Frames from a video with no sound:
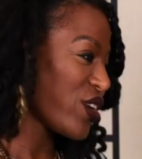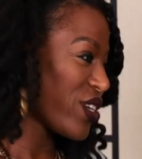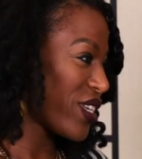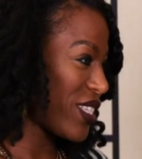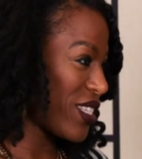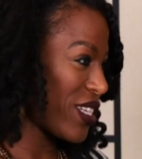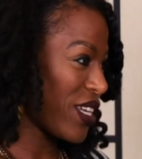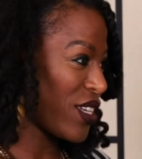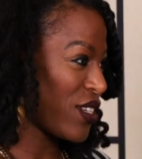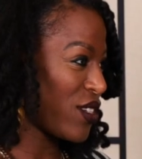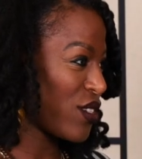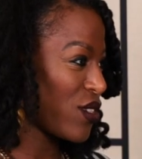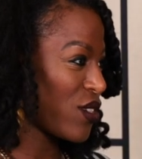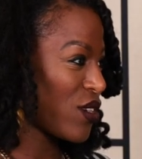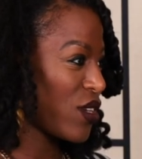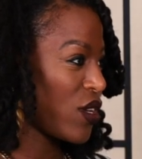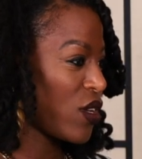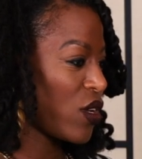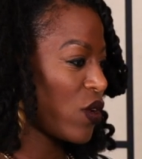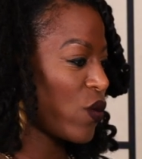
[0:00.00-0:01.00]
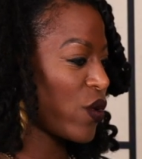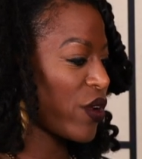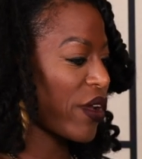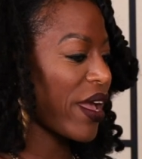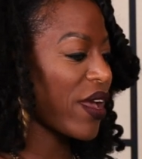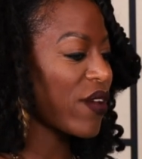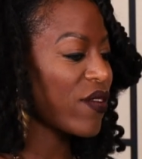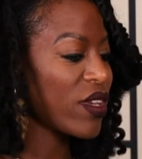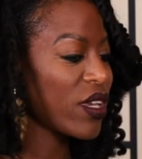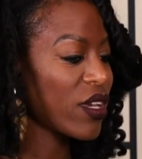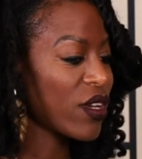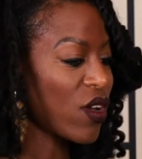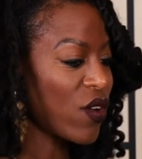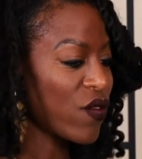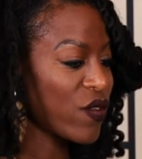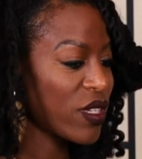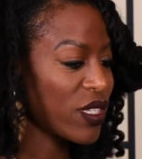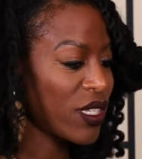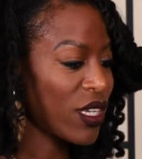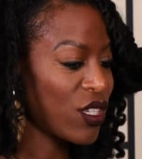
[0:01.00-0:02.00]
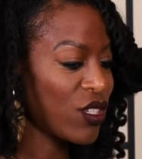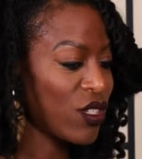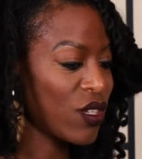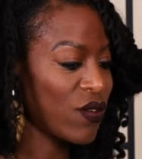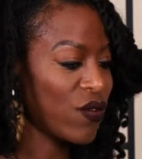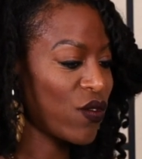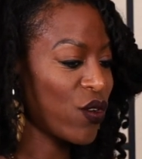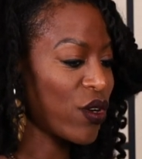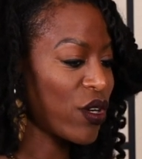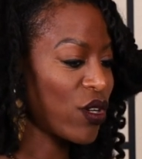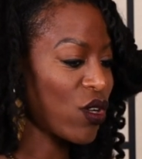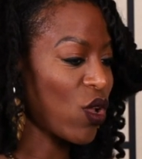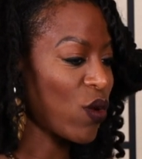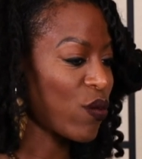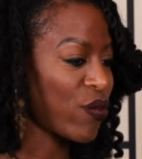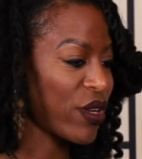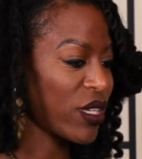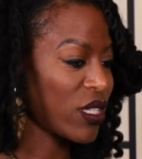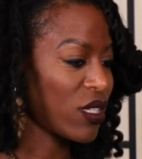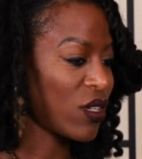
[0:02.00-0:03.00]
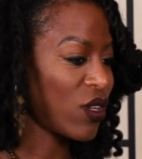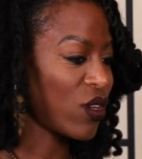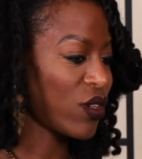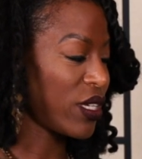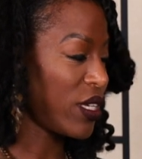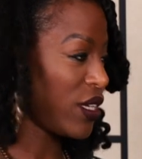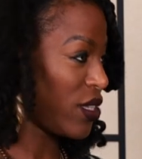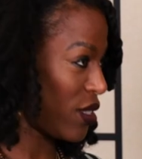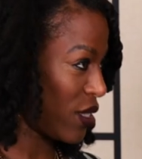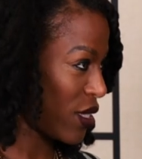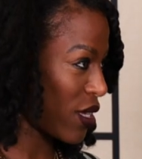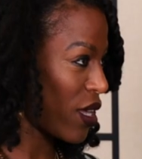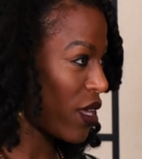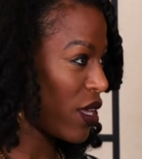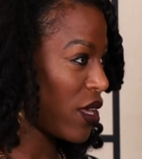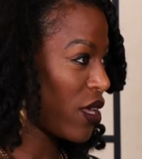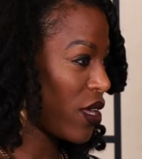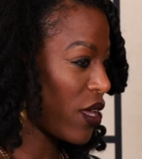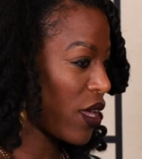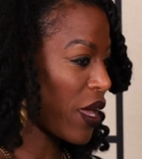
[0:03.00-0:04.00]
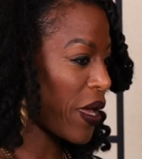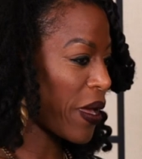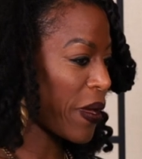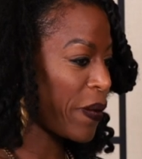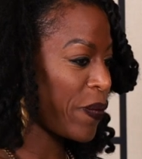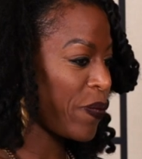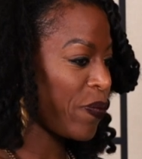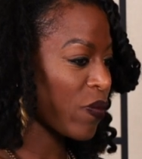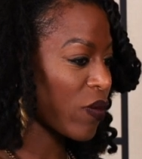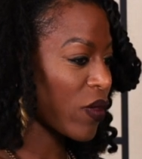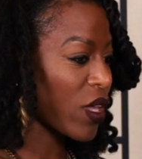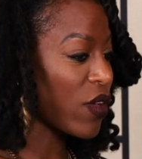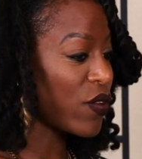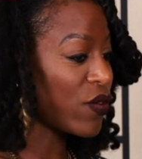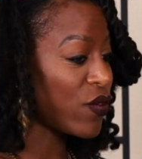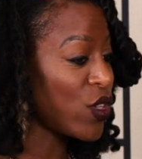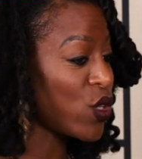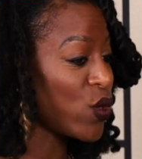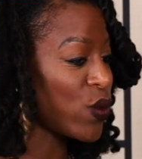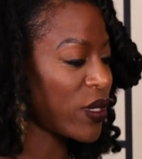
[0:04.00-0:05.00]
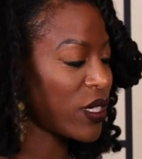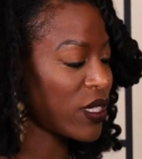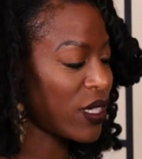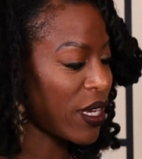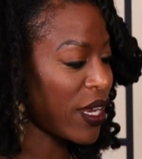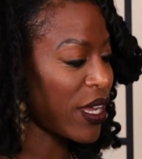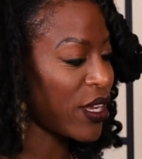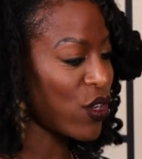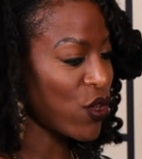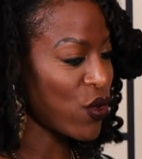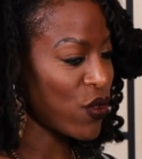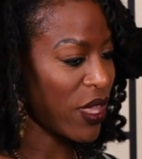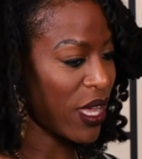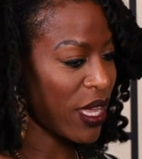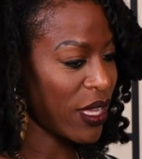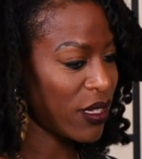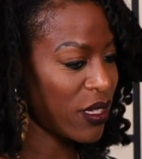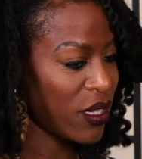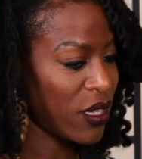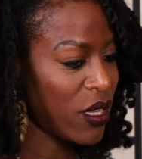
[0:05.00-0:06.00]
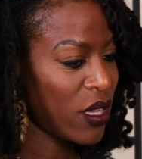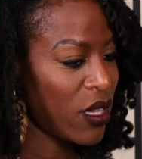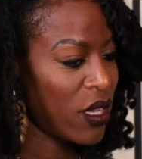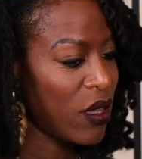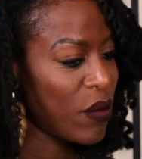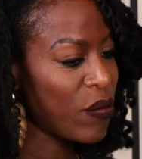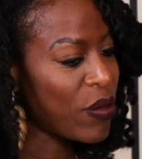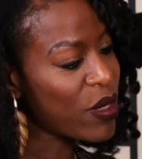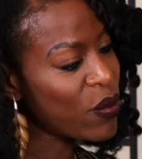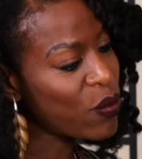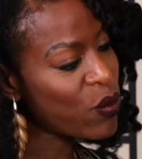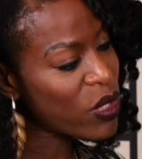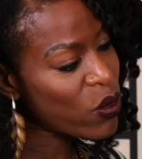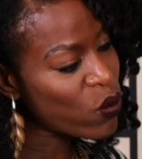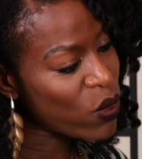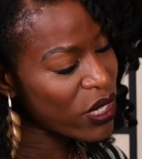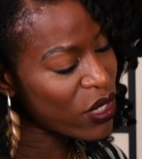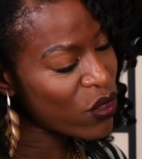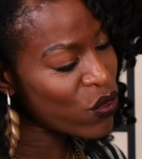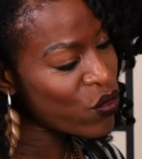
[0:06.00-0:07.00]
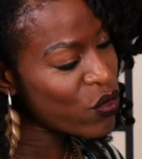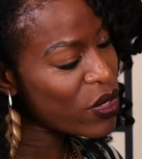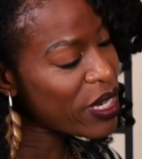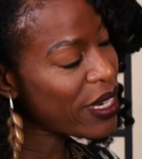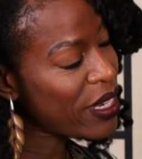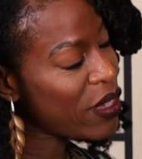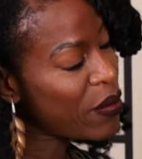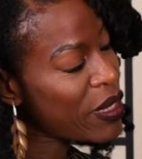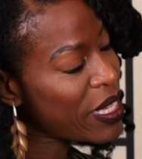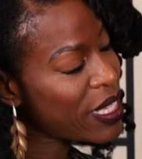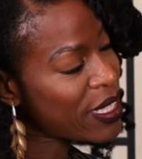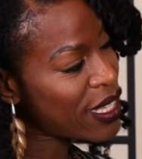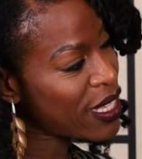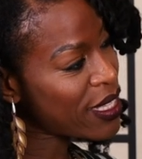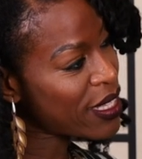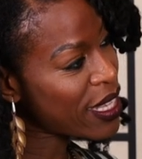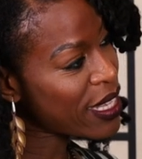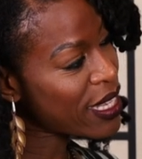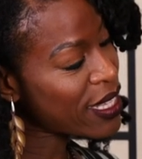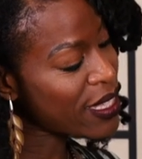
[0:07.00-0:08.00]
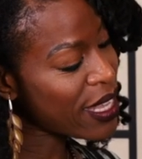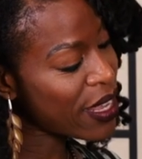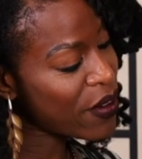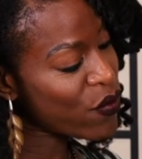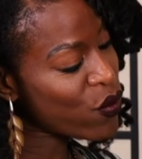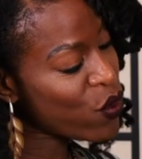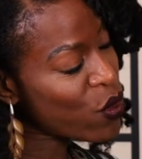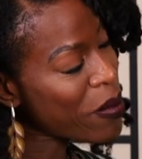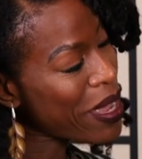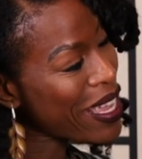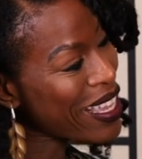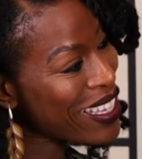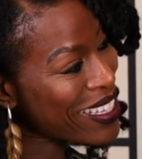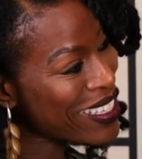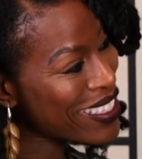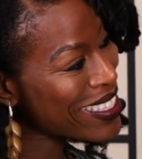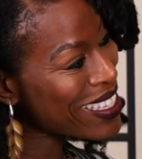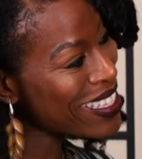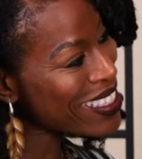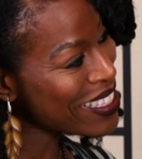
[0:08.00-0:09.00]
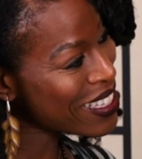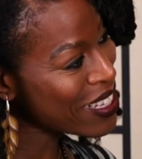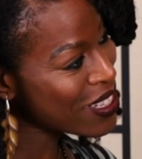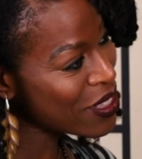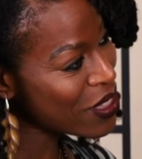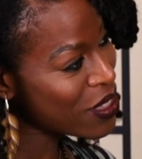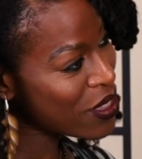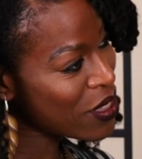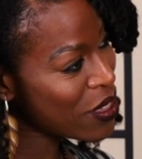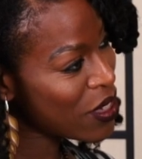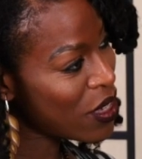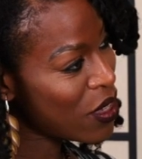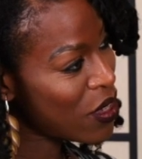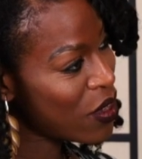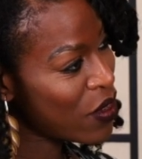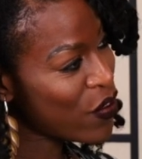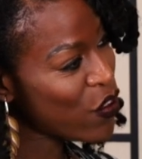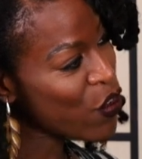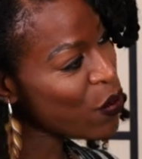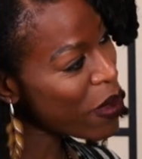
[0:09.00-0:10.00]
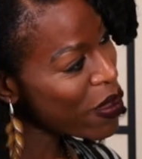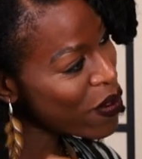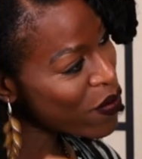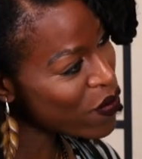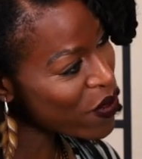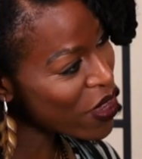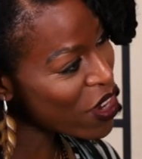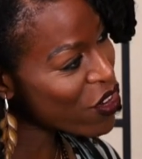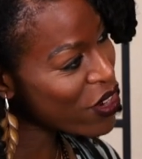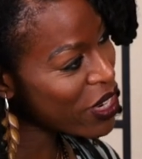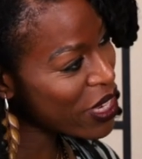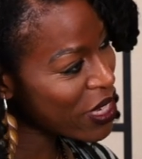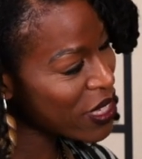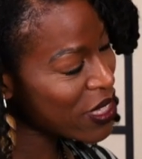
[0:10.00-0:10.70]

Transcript: on a stage. We're having a conversation for a non present audience um, of viewers, and I know that. But, but what it really means is, is that for my existence, for my very